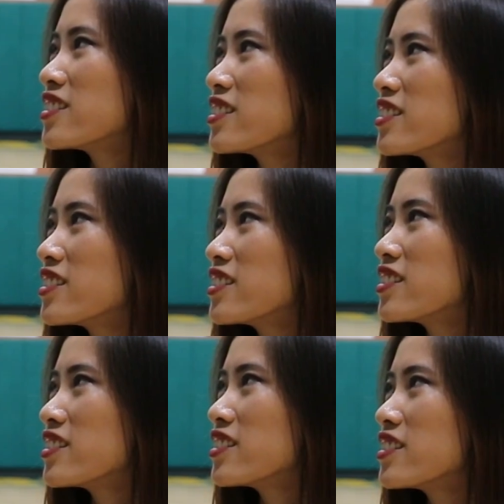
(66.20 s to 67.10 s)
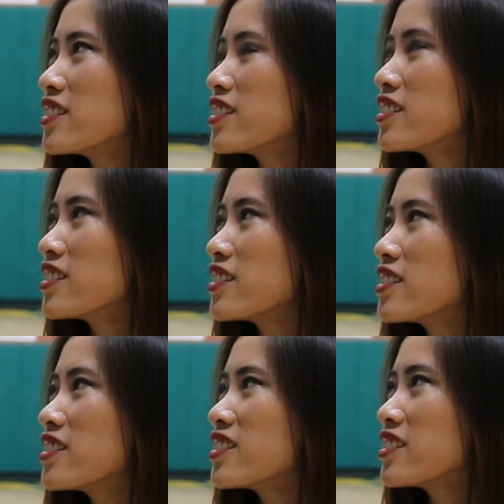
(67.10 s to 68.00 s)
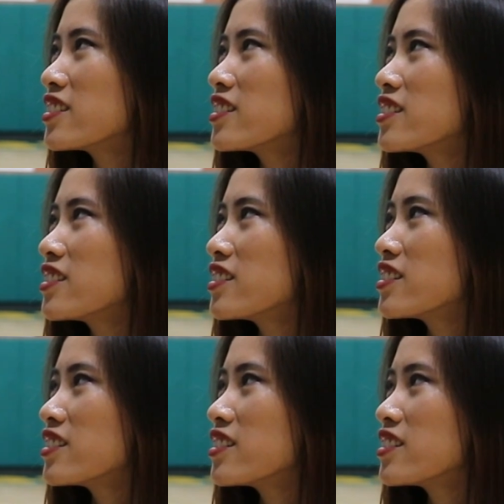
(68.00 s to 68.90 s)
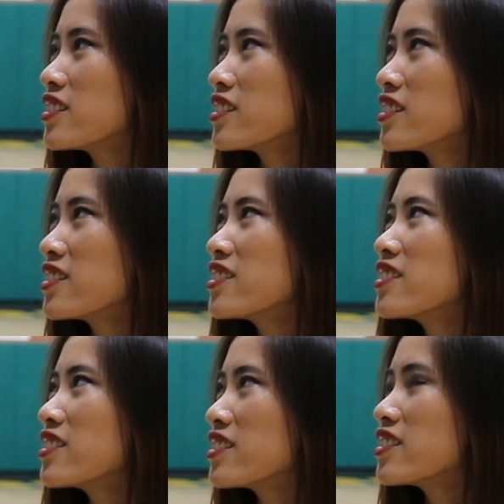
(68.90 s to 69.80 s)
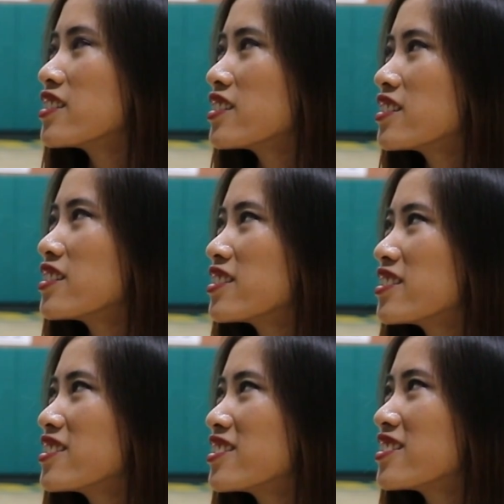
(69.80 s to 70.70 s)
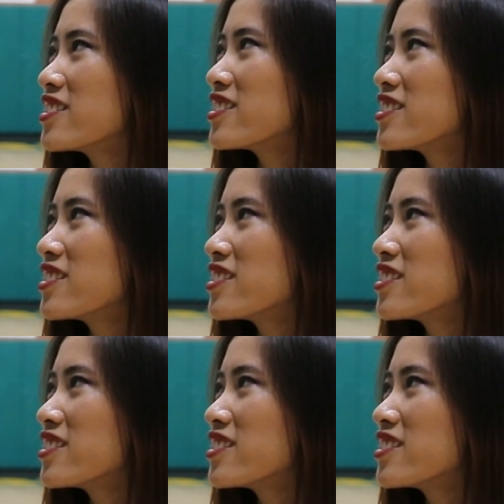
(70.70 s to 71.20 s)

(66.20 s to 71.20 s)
The person shown says nothing.